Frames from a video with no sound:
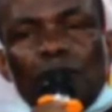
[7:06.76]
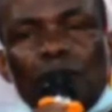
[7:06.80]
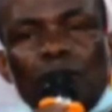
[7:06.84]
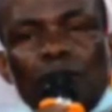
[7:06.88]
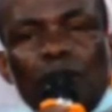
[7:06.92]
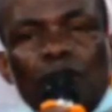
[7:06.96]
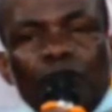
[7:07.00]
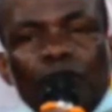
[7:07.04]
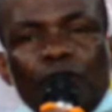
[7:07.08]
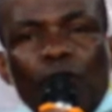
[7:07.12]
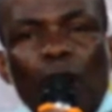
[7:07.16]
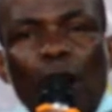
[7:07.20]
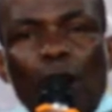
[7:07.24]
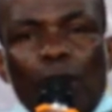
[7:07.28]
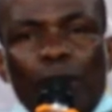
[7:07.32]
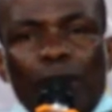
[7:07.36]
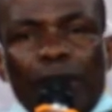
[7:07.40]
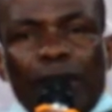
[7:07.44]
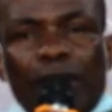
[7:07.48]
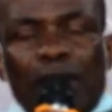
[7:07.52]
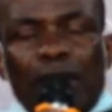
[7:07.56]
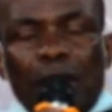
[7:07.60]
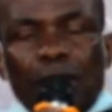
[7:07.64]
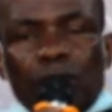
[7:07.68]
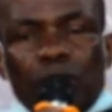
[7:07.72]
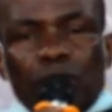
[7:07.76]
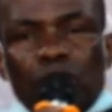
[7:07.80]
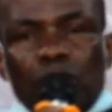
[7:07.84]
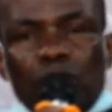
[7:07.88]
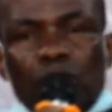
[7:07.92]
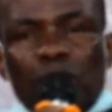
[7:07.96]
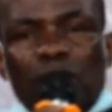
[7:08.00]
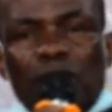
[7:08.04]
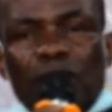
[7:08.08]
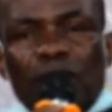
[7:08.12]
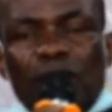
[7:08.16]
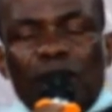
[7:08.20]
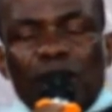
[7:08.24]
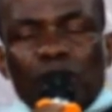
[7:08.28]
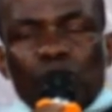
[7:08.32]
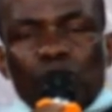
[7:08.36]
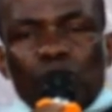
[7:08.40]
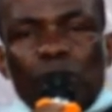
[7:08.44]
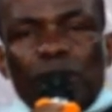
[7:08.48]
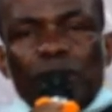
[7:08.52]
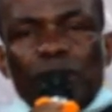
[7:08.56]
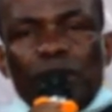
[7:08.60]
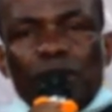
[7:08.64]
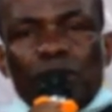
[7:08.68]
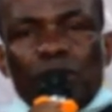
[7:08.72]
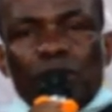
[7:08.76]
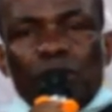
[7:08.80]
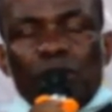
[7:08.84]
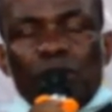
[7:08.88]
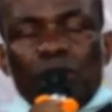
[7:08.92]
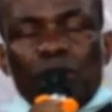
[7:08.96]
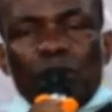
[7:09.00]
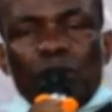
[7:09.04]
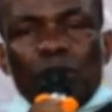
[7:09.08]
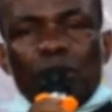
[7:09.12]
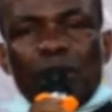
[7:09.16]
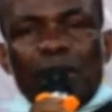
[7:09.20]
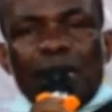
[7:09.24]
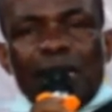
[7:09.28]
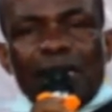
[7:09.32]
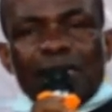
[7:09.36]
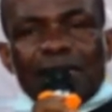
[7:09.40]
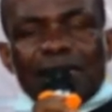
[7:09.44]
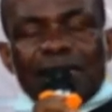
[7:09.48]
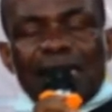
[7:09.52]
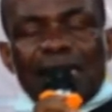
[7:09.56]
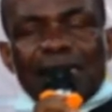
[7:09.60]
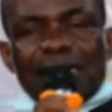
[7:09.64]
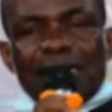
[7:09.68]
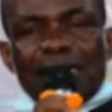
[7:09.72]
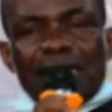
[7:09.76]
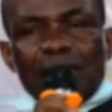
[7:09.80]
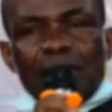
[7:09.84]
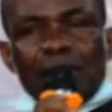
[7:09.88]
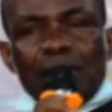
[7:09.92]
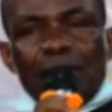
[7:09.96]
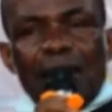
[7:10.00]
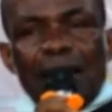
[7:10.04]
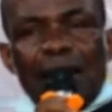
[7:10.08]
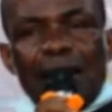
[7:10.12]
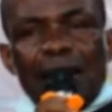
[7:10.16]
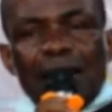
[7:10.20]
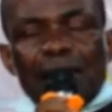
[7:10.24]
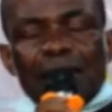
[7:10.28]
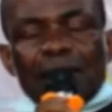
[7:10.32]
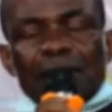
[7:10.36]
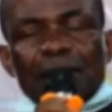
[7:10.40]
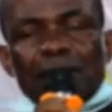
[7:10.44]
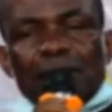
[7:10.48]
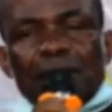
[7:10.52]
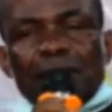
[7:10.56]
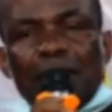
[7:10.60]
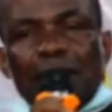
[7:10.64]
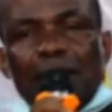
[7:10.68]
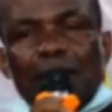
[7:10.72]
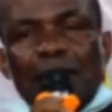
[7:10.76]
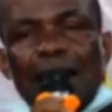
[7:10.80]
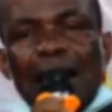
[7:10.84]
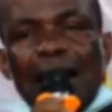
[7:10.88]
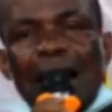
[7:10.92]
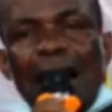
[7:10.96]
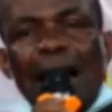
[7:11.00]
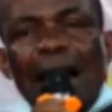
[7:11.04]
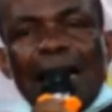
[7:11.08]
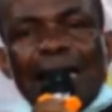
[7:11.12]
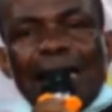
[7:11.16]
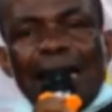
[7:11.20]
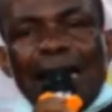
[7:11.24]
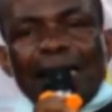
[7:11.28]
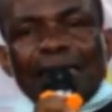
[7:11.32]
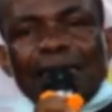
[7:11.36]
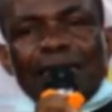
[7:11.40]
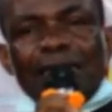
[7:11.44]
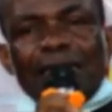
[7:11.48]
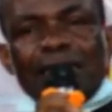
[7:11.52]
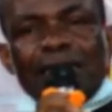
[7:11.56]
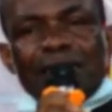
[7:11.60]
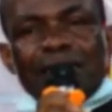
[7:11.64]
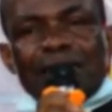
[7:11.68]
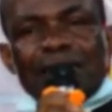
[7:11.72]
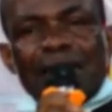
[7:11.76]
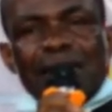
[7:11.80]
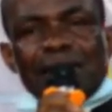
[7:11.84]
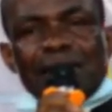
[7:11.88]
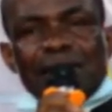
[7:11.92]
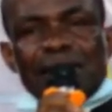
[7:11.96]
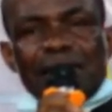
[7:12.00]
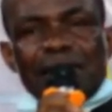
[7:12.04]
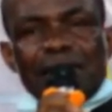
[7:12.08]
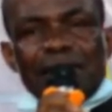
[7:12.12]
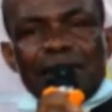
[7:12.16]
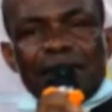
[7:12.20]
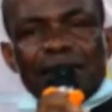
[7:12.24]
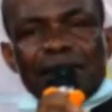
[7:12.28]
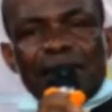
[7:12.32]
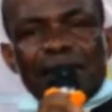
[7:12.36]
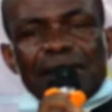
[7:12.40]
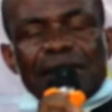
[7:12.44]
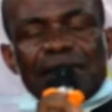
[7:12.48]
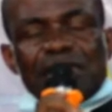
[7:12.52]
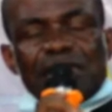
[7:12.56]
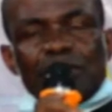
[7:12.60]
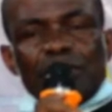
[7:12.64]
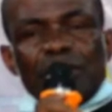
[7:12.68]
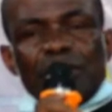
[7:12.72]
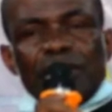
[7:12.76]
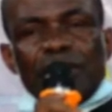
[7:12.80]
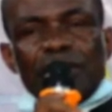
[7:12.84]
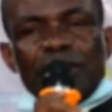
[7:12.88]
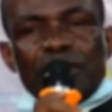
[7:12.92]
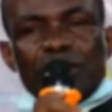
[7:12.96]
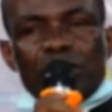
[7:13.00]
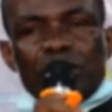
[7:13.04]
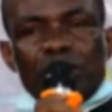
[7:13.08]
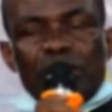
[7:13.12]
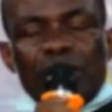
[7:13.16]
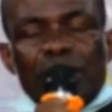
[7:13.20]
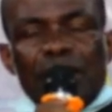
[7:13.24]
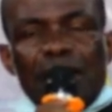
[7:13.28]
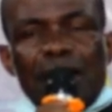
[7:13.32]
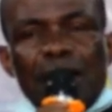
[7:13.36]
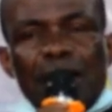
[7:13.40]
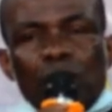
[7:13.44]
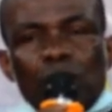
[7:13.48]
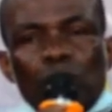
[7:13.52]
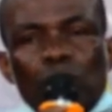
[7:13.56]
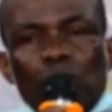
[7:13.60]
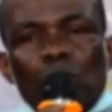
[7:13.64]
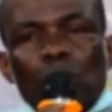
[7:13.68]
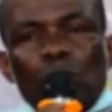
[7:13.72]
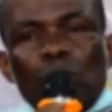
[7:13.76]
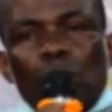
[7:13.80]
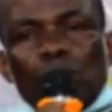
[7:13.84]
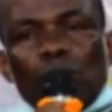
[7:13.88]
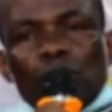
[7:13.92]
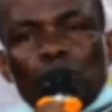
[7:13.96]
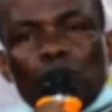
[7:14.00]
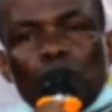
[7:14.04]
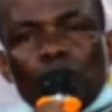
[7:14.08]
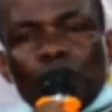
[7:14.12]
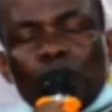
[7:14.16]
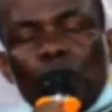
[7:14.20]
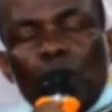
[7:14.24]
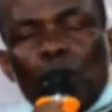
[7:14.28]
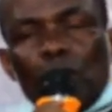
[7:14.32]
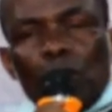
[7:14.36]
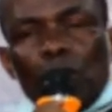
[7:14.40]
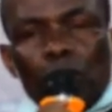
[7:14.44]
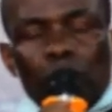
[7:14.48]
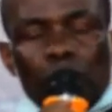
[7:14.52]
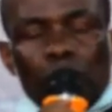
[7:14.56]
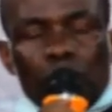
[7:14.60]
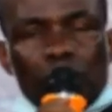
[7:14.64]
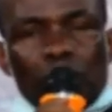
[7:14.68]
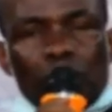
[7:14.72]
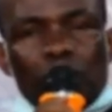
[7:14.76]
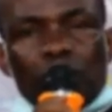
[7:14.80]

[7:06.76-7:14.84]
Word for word: Before we came to the verse 22, a certain man had an interest in Jesus' ministry and would want to follow.